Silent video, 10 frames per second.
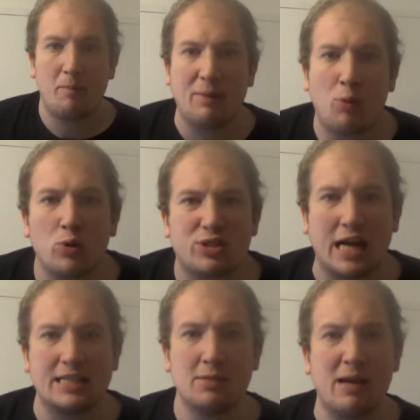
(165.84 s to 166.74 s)
People will
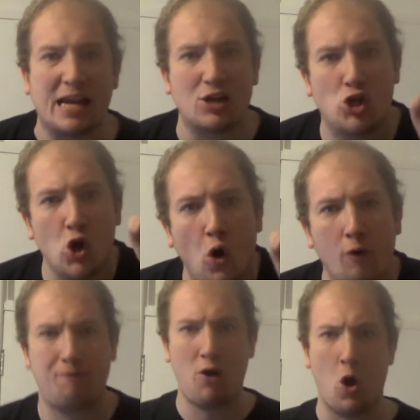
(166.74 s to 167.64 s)
say to me, it's
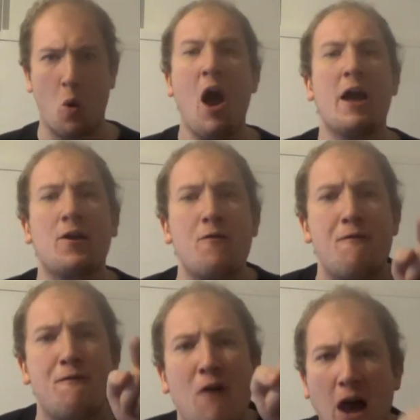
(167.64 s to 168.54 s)
your fault. You
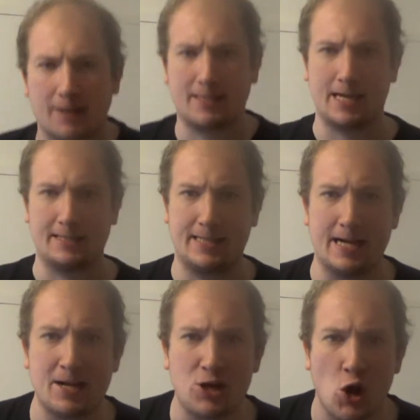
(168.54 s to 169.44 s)
fucked it,
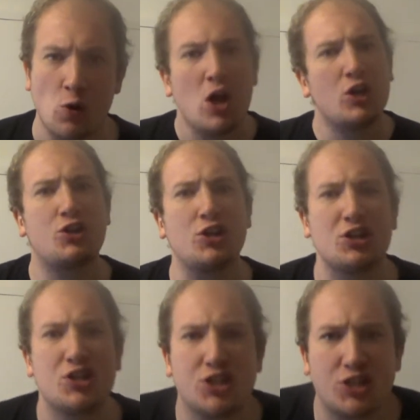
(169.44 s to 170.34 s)
didn't you? You should
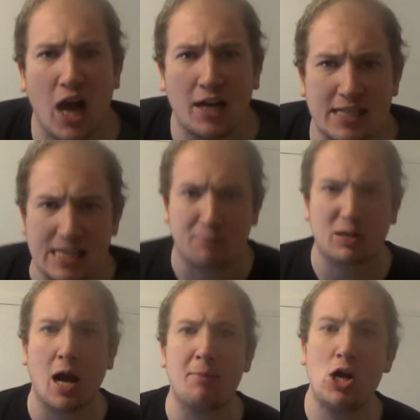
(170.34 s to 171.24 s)
have studied,
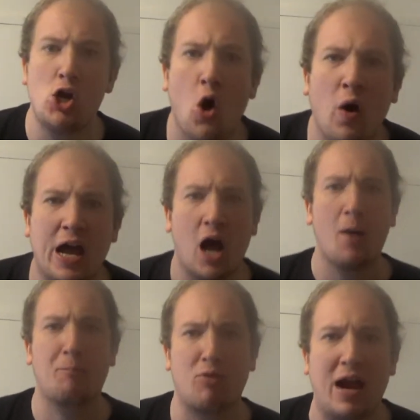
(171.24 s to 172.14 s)
become a lawyer,
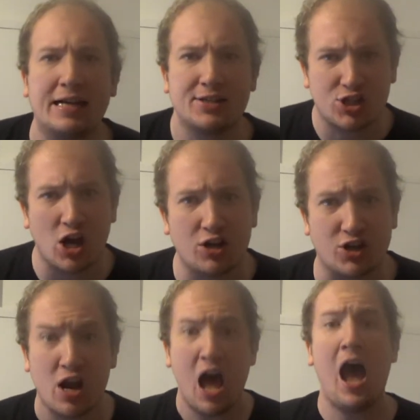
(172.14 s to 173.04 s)
a brain
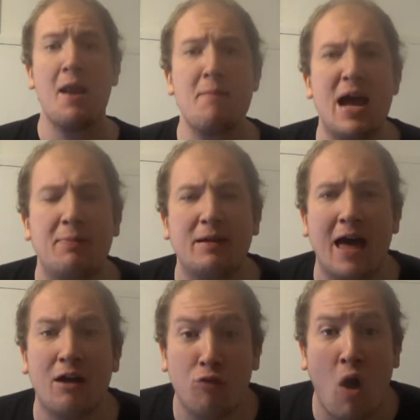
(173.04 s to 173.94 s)
surgeon, and maybe
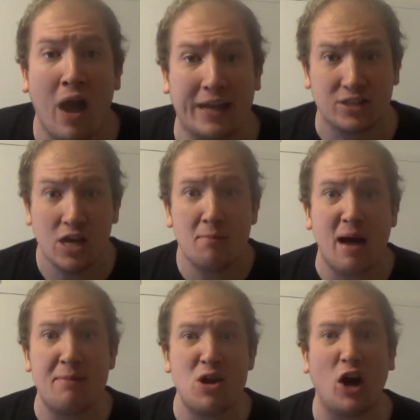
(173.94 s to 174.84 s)
they're right.
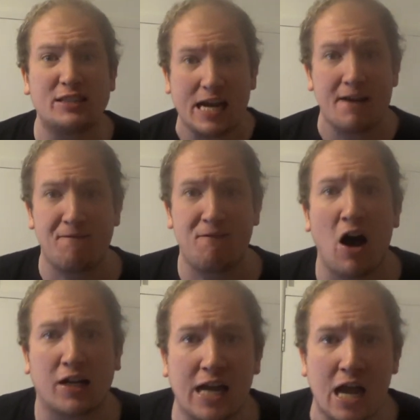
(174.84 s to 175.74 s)
Maybe I did
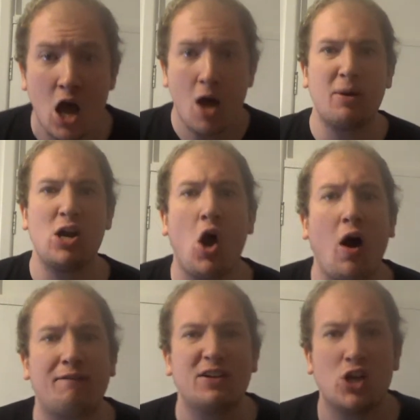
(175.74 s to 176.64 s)
fuck it, but
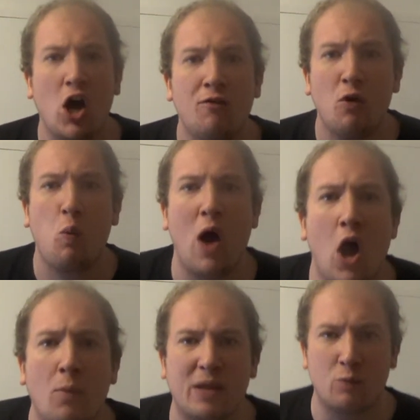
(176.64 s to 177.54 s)
life is
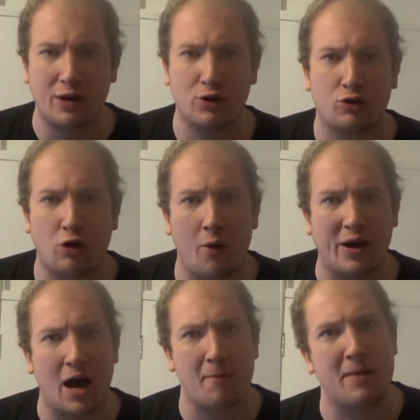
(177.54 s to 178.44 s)
overwhelming when you're
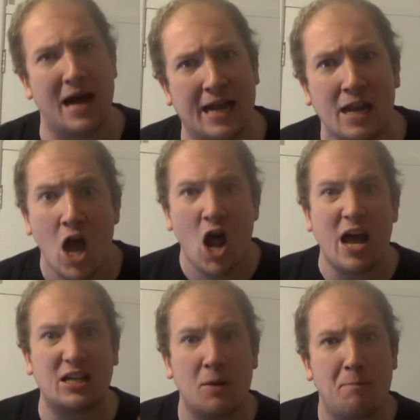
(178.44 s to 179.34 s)
growing up, man.
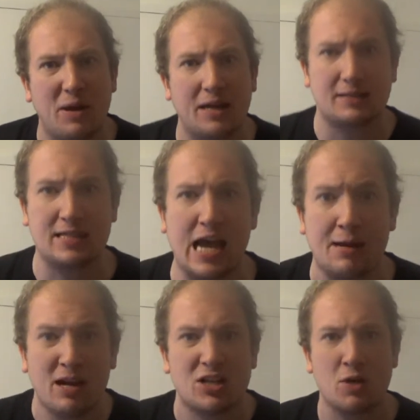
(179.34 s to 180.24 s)
It's a bit
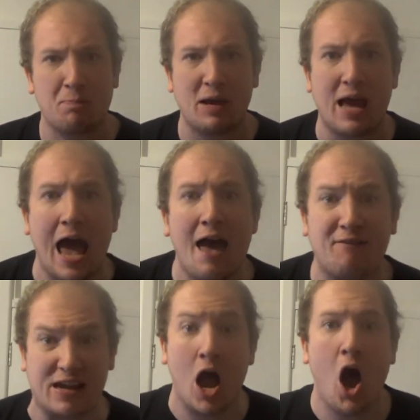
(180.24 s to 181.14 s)
deep, it's a bit
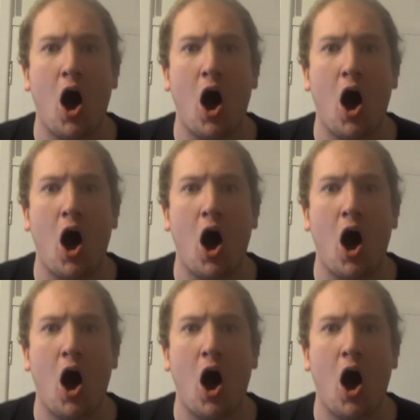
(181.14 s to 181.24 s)
heavy.